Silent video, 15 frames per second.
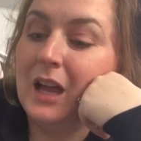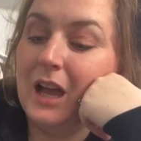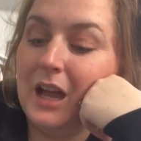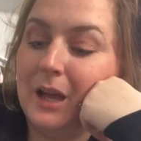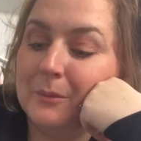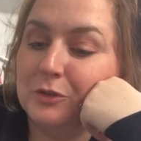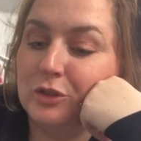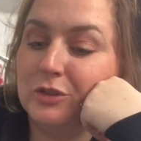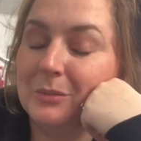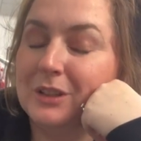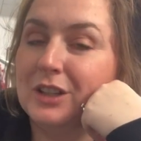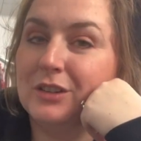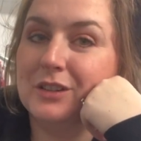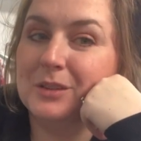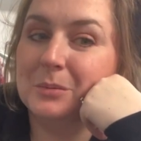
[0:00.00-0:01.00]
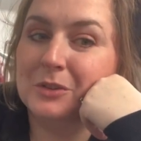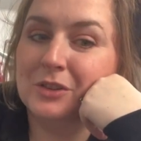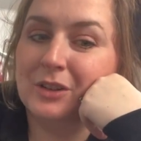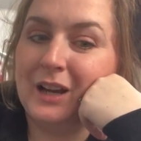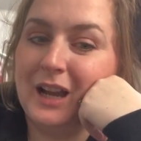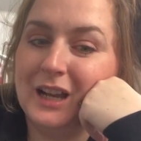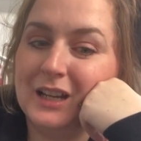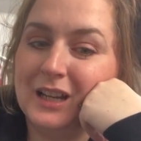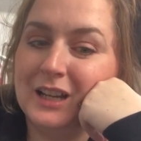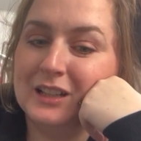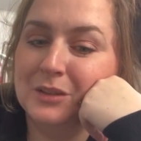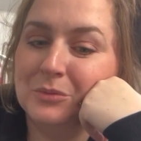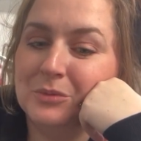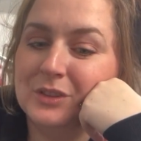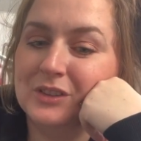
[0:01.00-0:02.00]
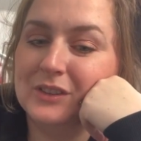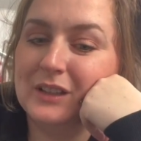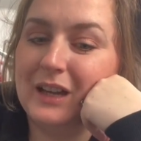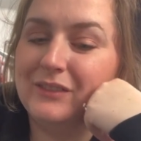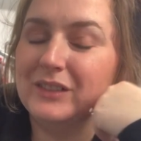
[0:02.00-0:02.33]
she was making Christmas crack, and I've